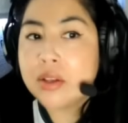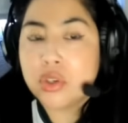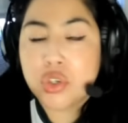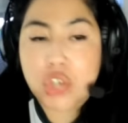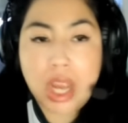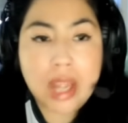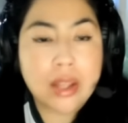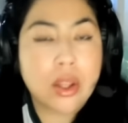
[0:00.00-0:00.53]

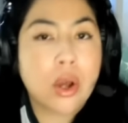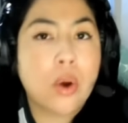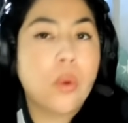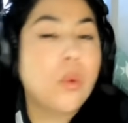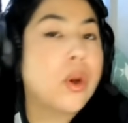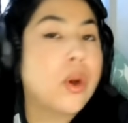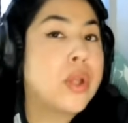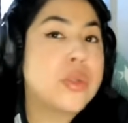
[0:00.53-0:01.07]

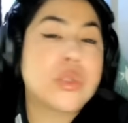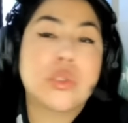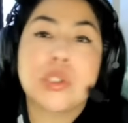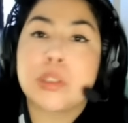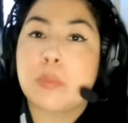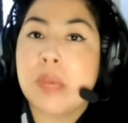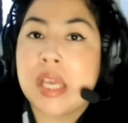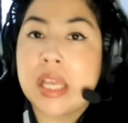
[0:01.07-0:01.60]
J-Lo isn't
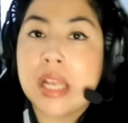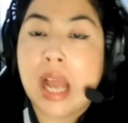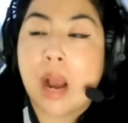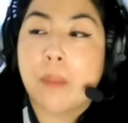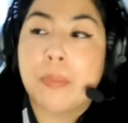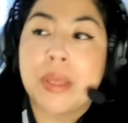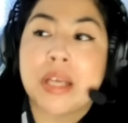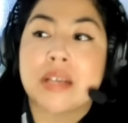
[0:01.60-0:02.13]
speaking
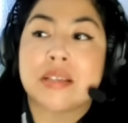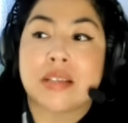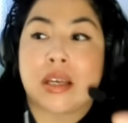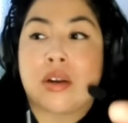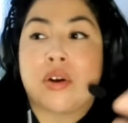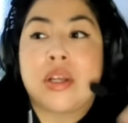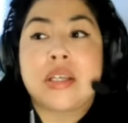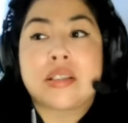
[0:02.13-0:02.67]
out? Because
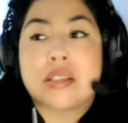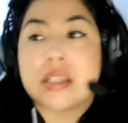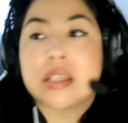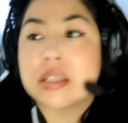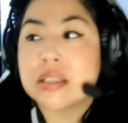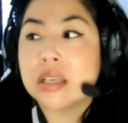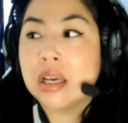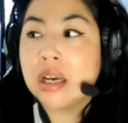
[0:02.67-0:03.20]
there is
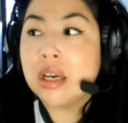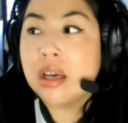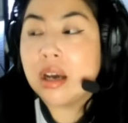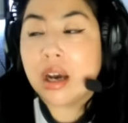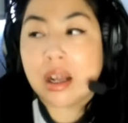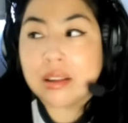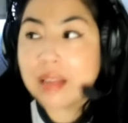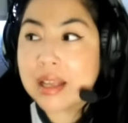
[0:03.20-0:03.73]
this
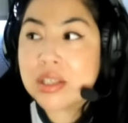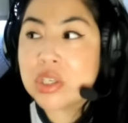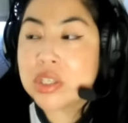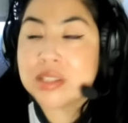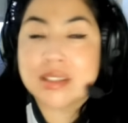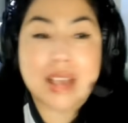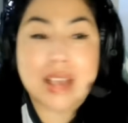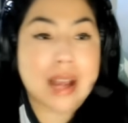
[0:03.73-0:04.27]

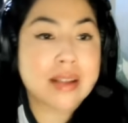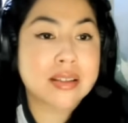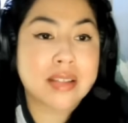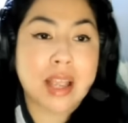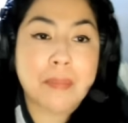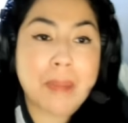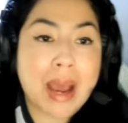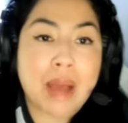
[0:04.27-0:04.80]
alleged sex
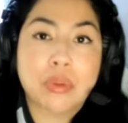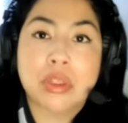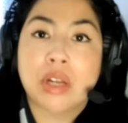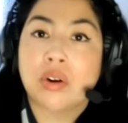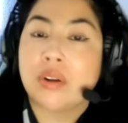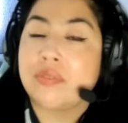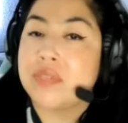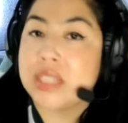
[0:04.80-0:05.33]
tape out
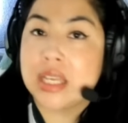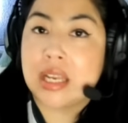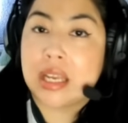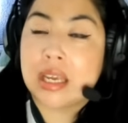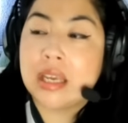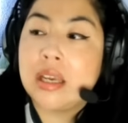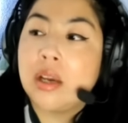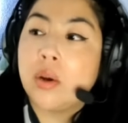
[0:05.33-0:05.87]
there of
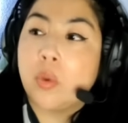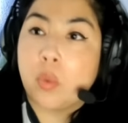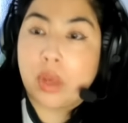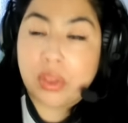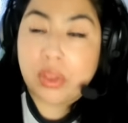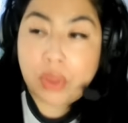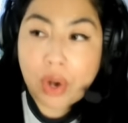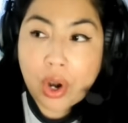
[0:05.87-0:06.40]
Diddy
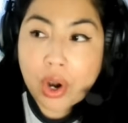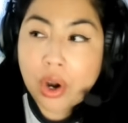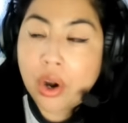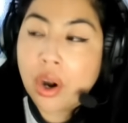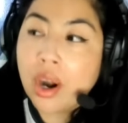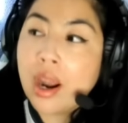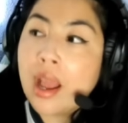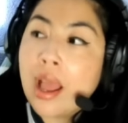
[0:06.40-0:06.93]
with
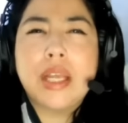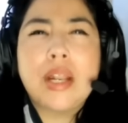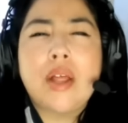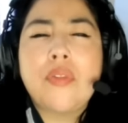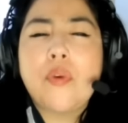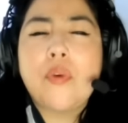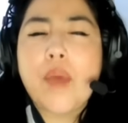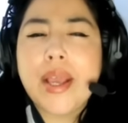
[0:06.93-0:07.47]
her. And
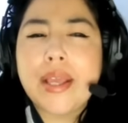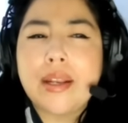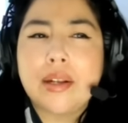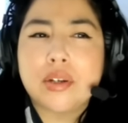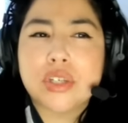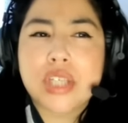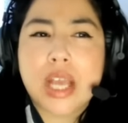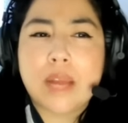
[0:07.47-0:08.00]
although I can
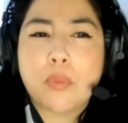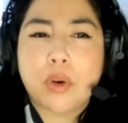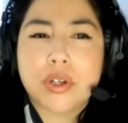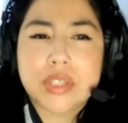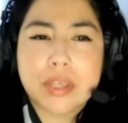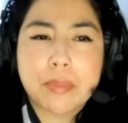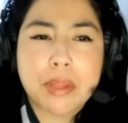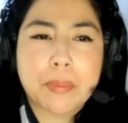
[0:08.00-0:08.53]
understand where
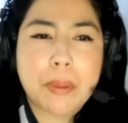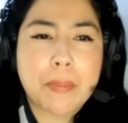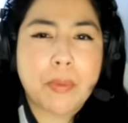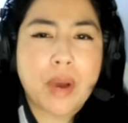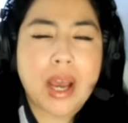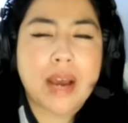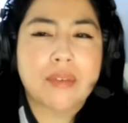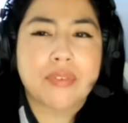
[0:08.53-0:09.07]
some of the
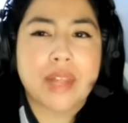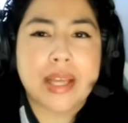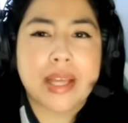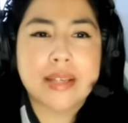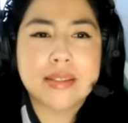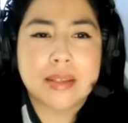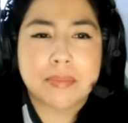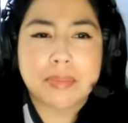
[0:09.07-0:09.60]
people have
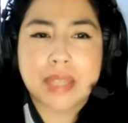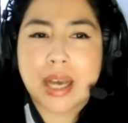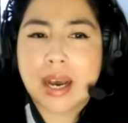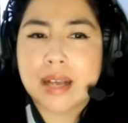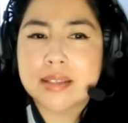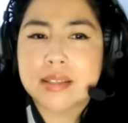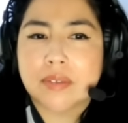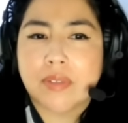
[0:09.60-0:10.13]
like some
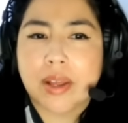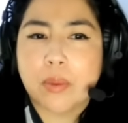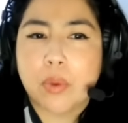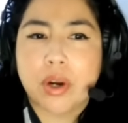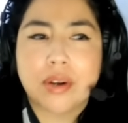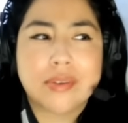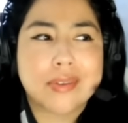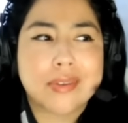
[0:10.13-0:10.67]
thoughts of like,
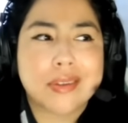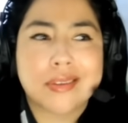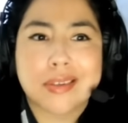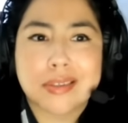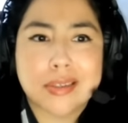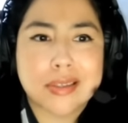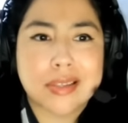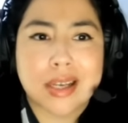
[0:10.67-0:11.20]
where
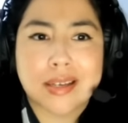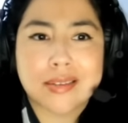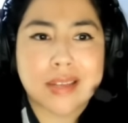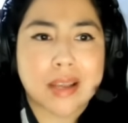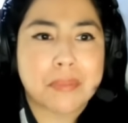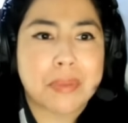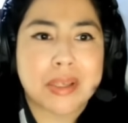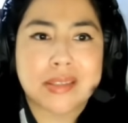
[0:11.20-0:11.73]
does the sex
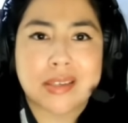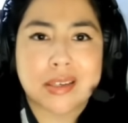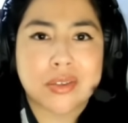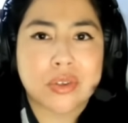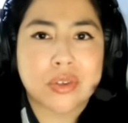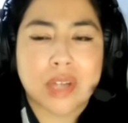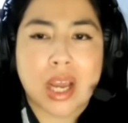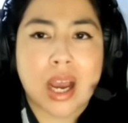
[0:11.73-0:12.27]
tape
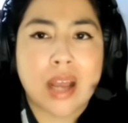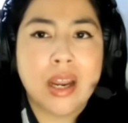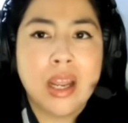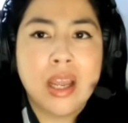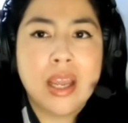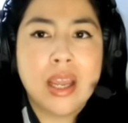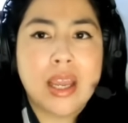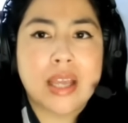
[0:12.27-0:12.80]
exist or not?
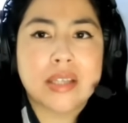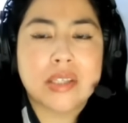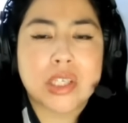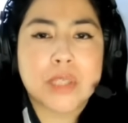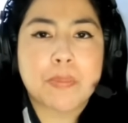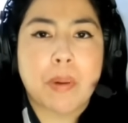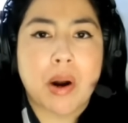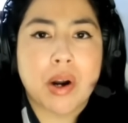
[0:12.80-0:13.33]
Is
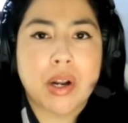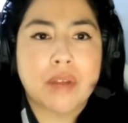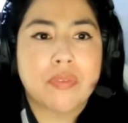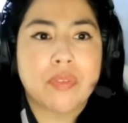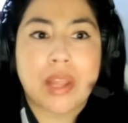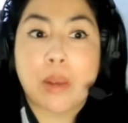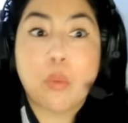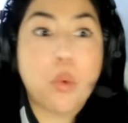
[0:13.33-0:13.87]
this part
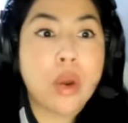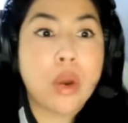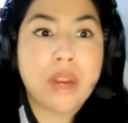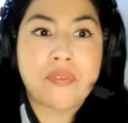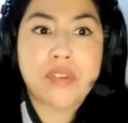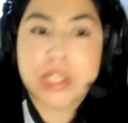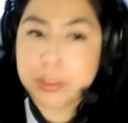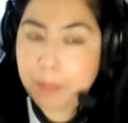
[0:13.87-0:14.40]
of like, what
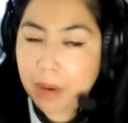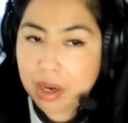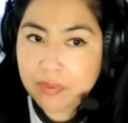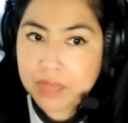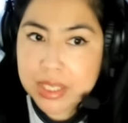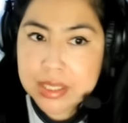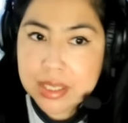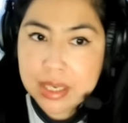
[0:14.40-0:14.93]
if it's part
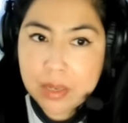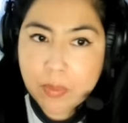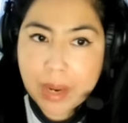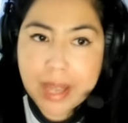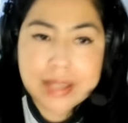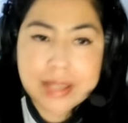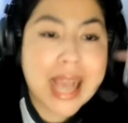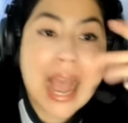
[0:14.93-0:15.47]
of the Diddy
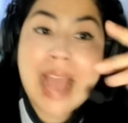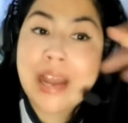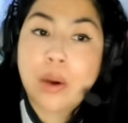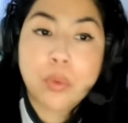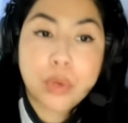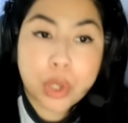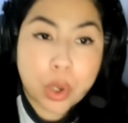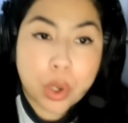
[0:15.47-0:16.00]
raids? I
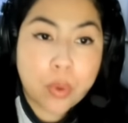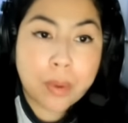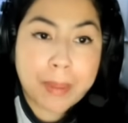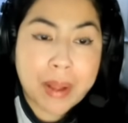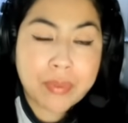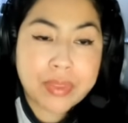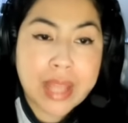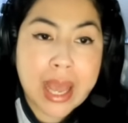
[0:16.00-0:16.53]
don't know
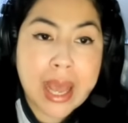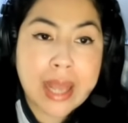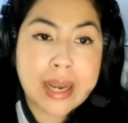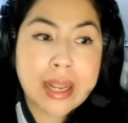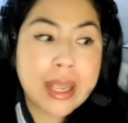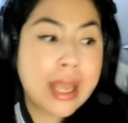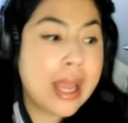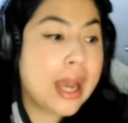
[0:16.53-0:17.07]
about
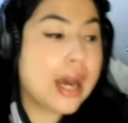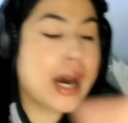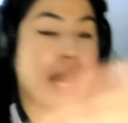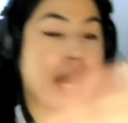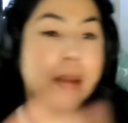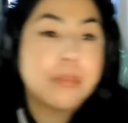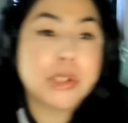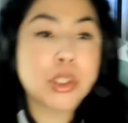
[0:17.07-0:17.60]
that.
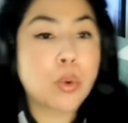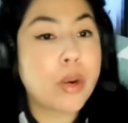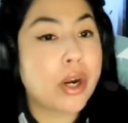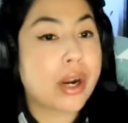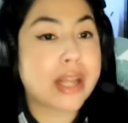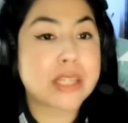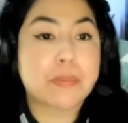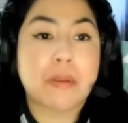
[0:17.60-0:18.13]
Um,
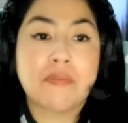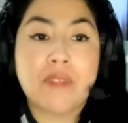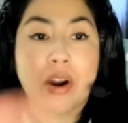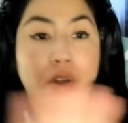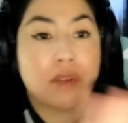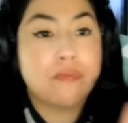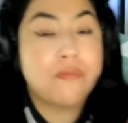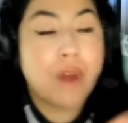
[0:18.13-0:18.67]
Twitter has been
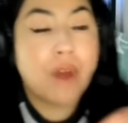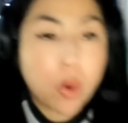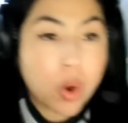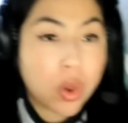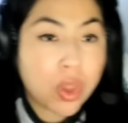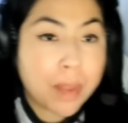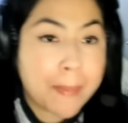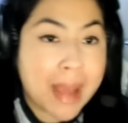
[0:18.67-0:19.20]
very
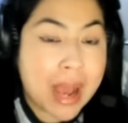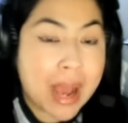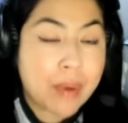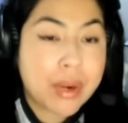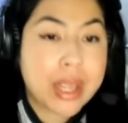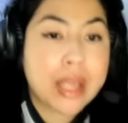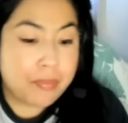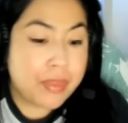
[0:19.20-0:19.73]
vocal
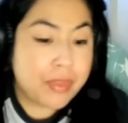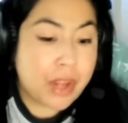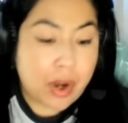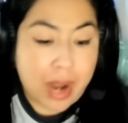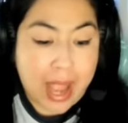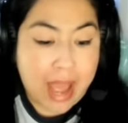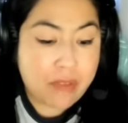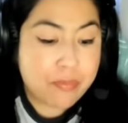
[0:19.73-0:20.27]
about it. There
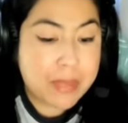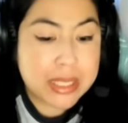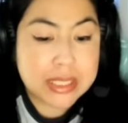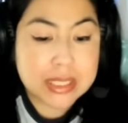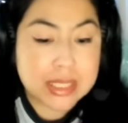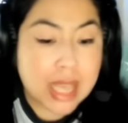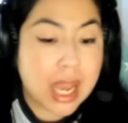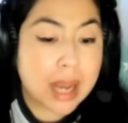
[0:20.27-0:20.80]
have been
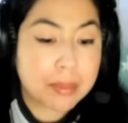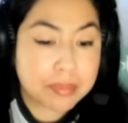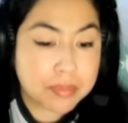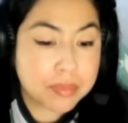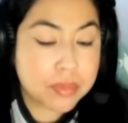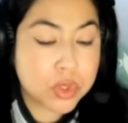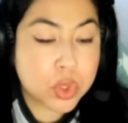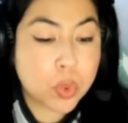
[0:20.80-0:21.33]
some
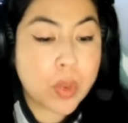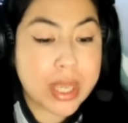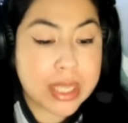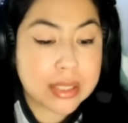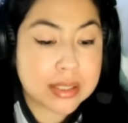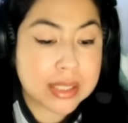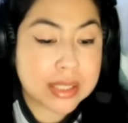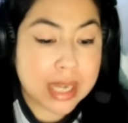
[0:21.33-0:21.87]

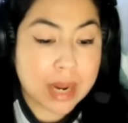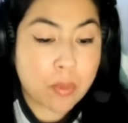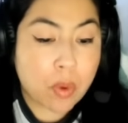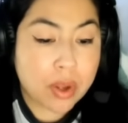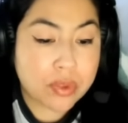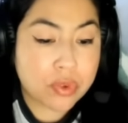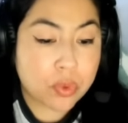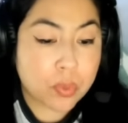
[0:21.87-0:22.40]
tweets that I
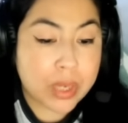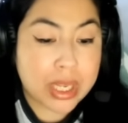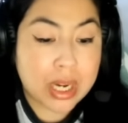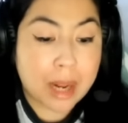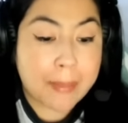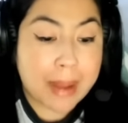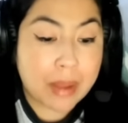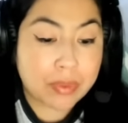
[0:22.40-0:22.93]
want to read
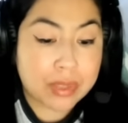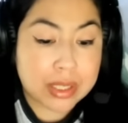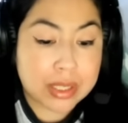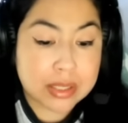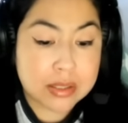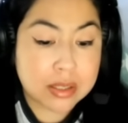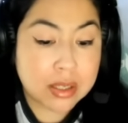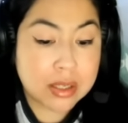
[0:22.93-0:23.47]
about
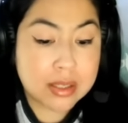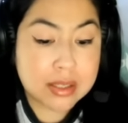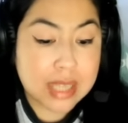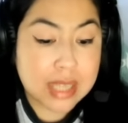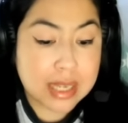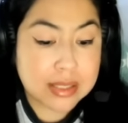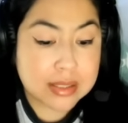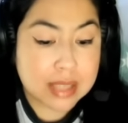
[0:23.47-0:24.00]
this
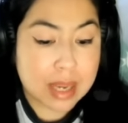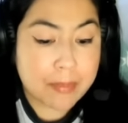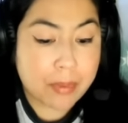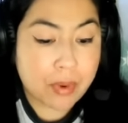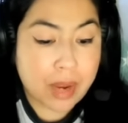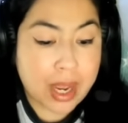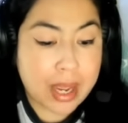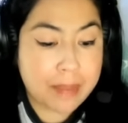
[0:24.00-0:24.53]
sex tape.
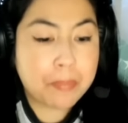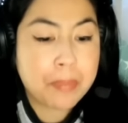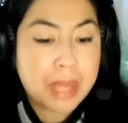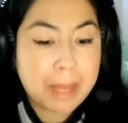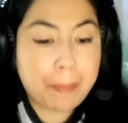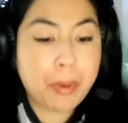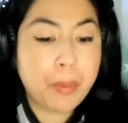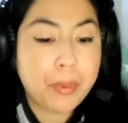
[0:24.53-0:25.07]
Okay.
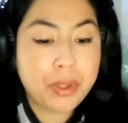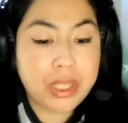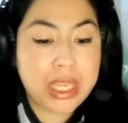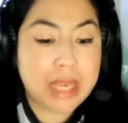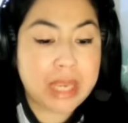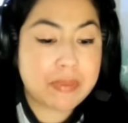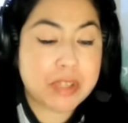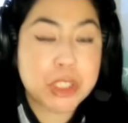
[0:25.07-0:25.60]
People
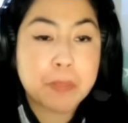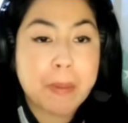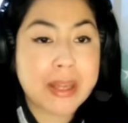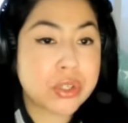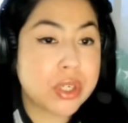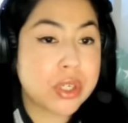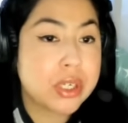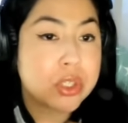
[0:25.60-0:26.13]
believe,
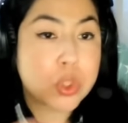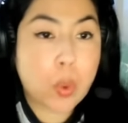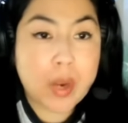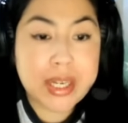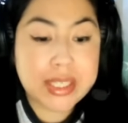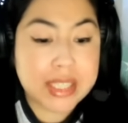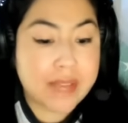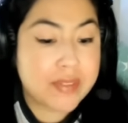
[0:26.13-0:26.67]
especially in
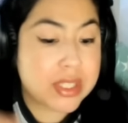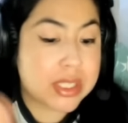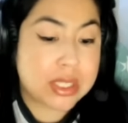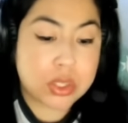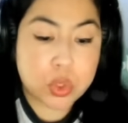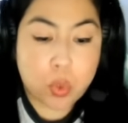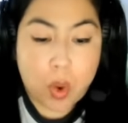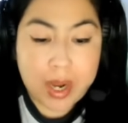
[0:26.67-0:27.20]
twenty
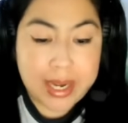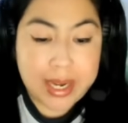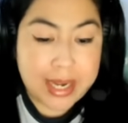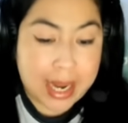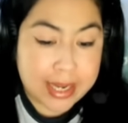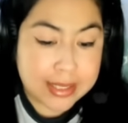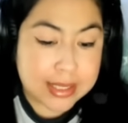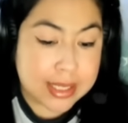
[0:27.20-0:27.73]
seventeen, twenty
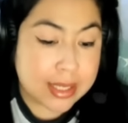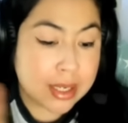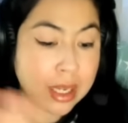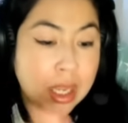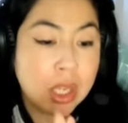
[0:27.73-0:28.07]
nineteen,